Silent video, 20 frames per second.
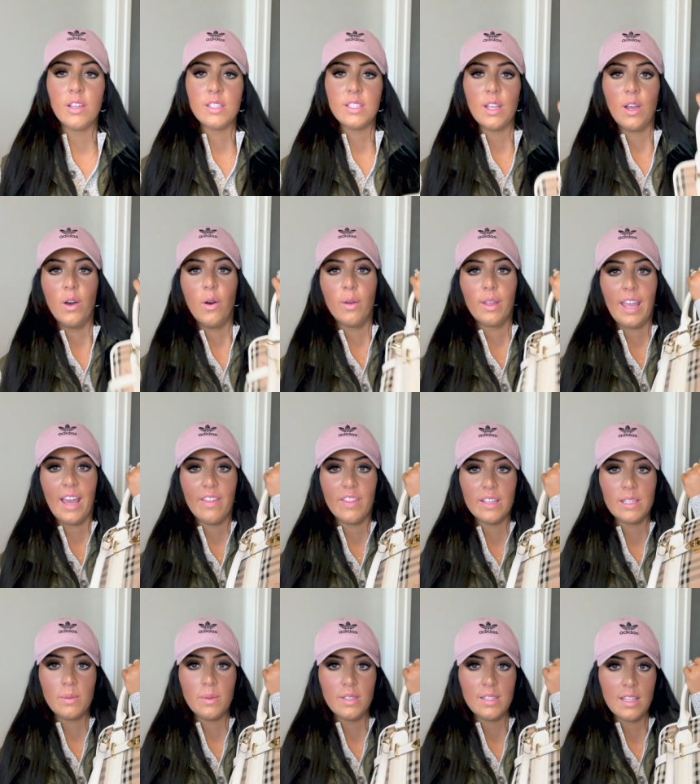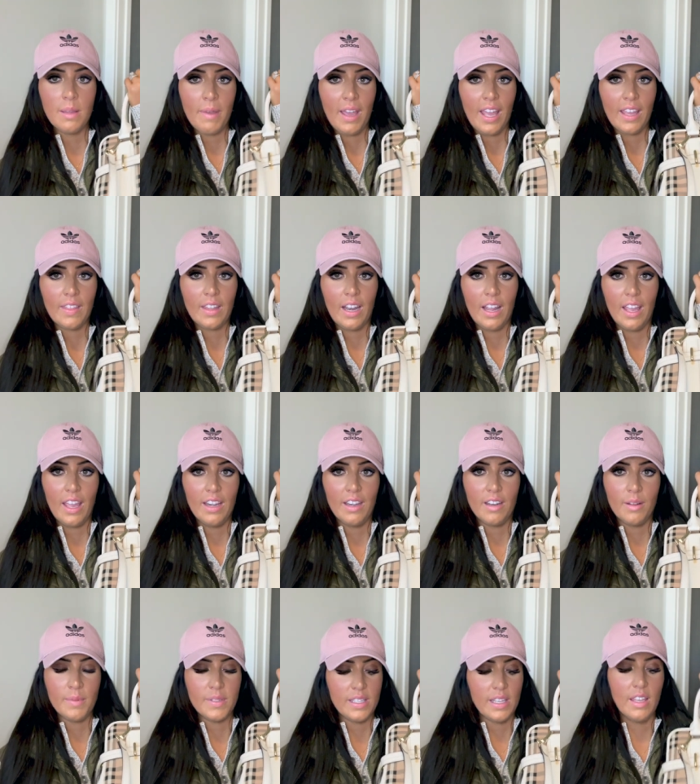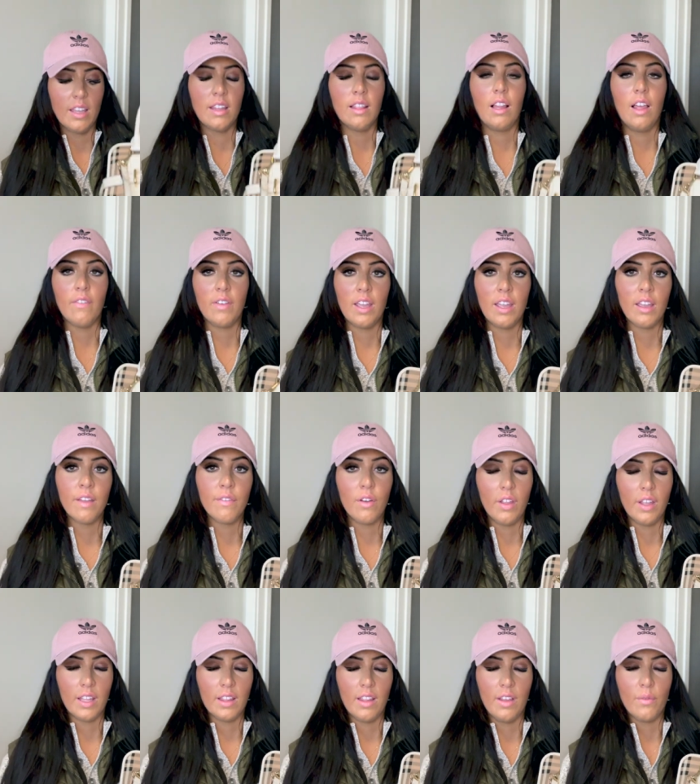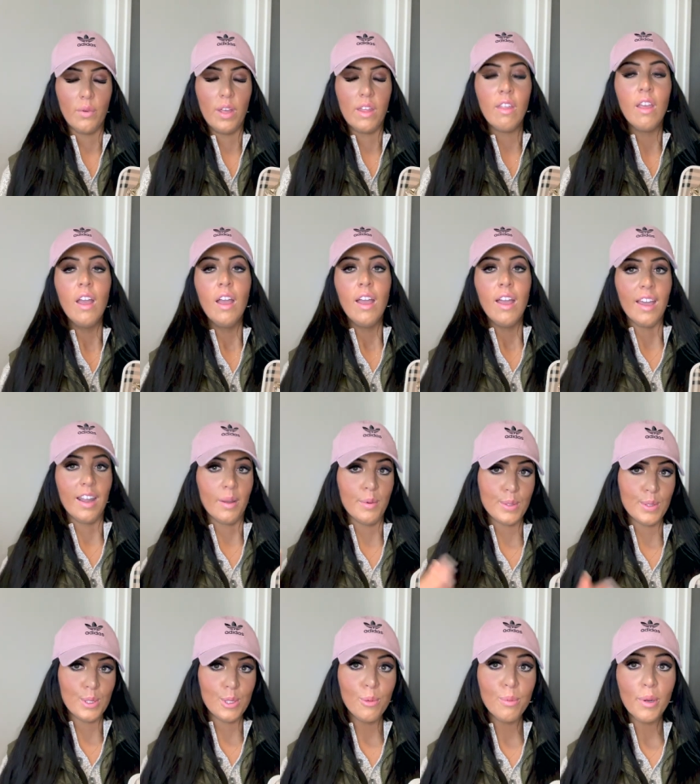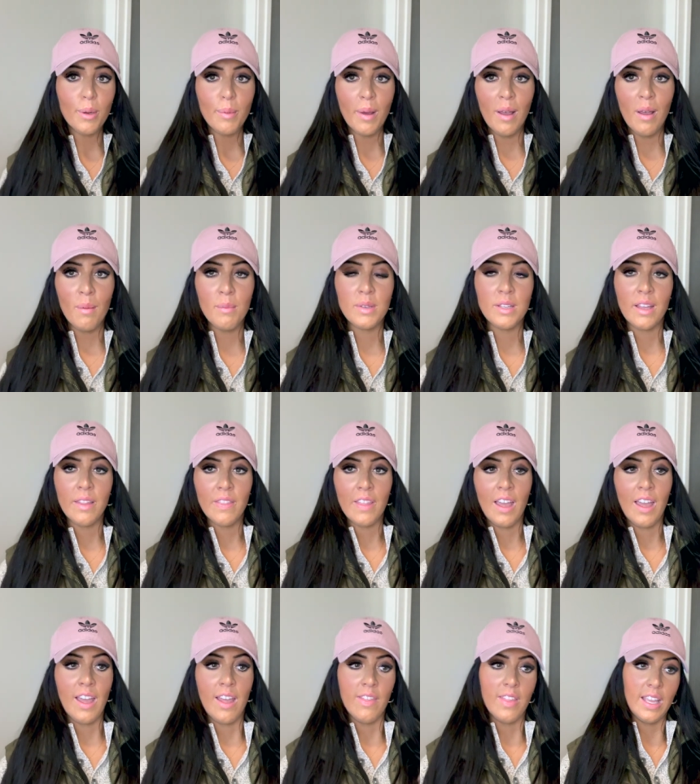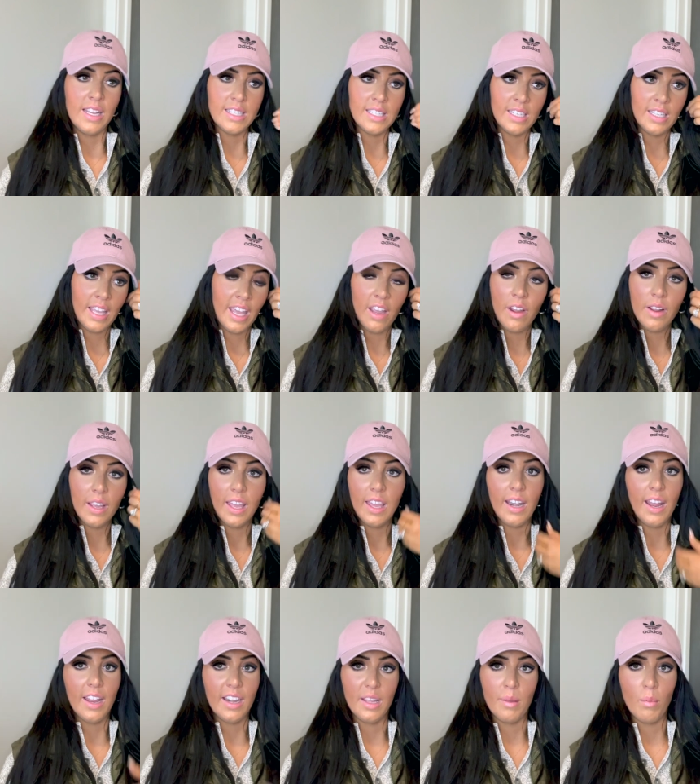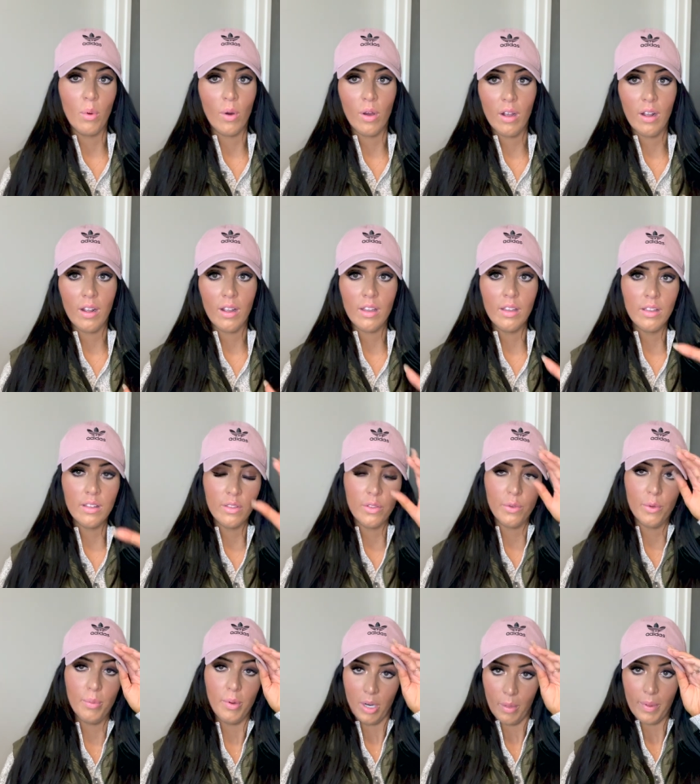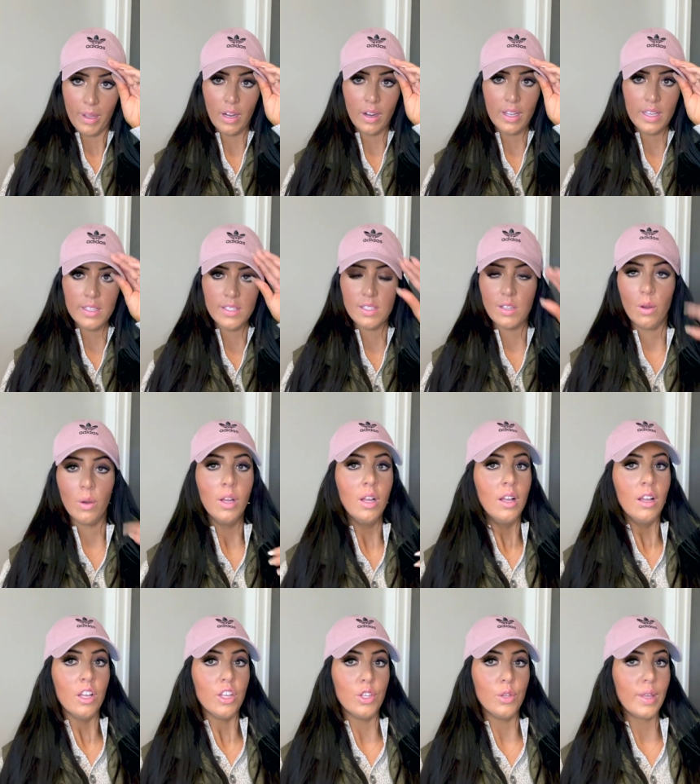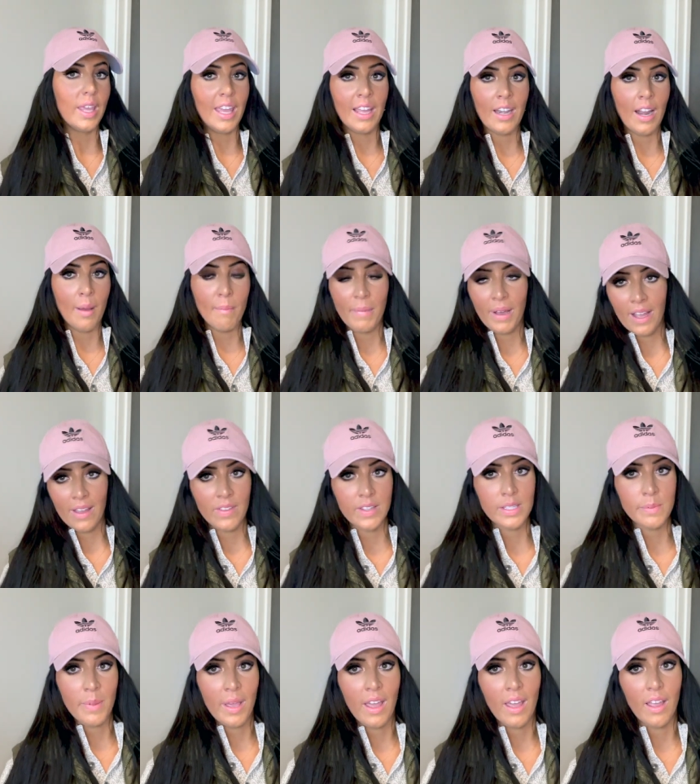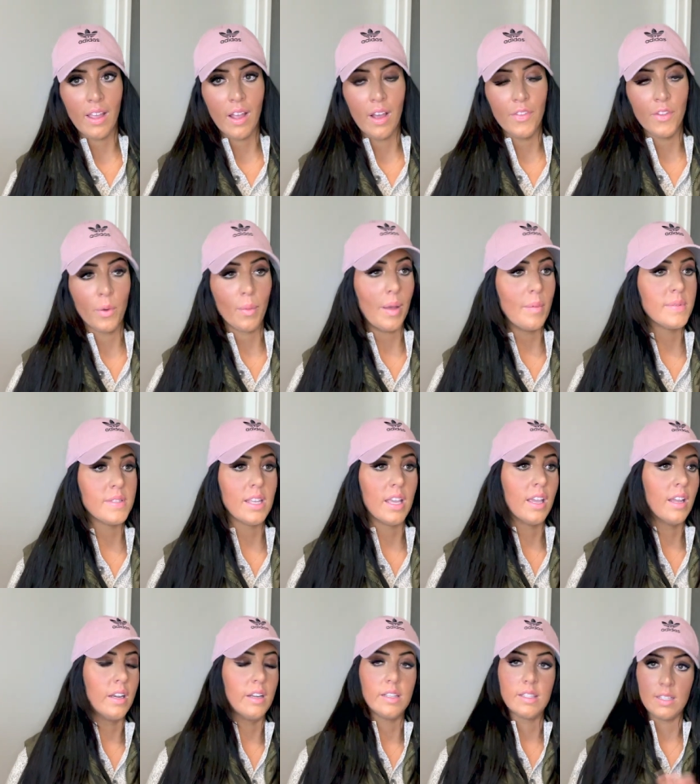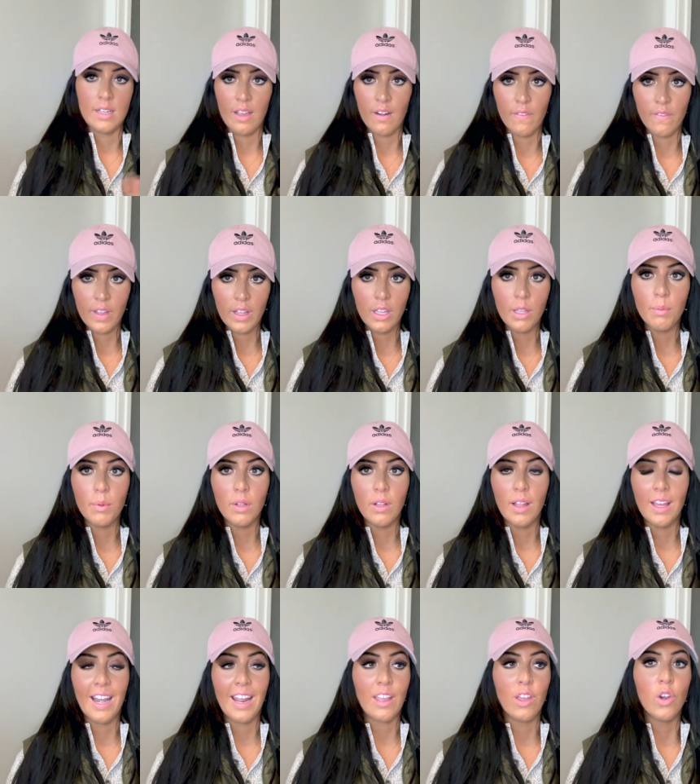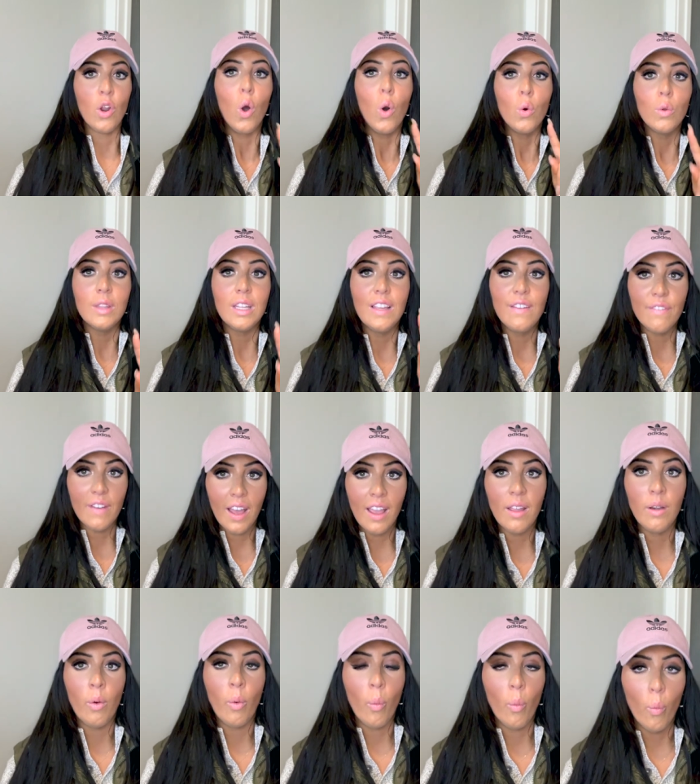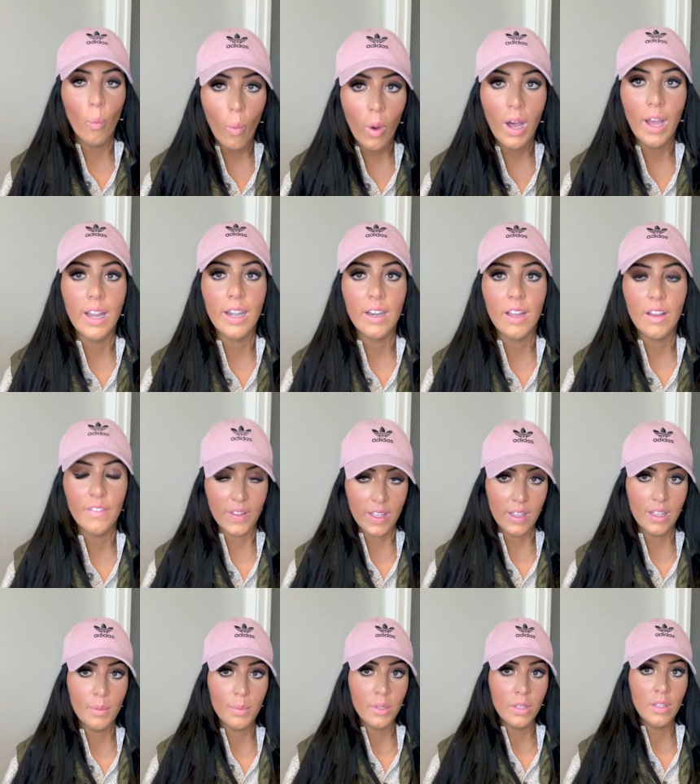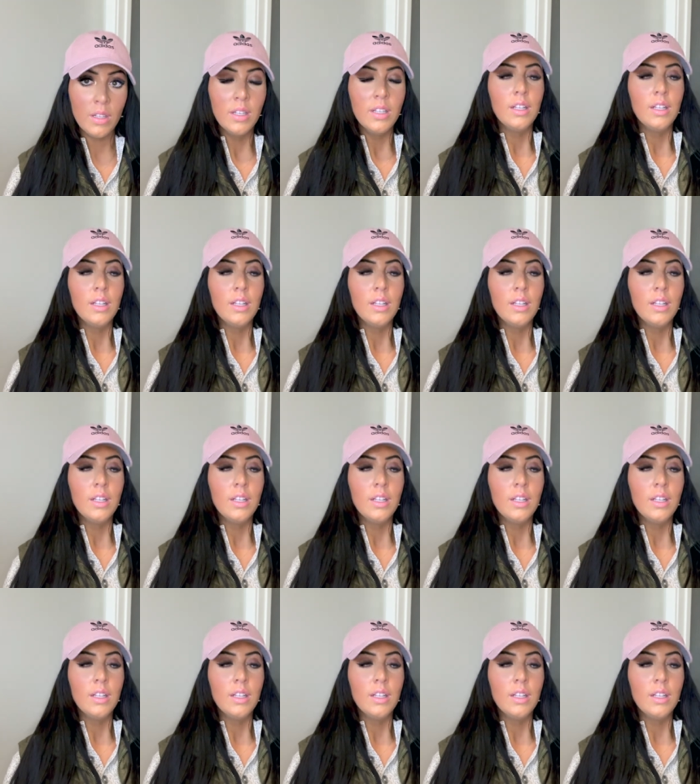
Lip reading: So yeah, this was the bag that I ended up seeing and loving, falling in love with. And I was super bummed that they didn't carry it anymore through Burberry. So you cannot buy this bag on their website. It is not available. And I could only find one available.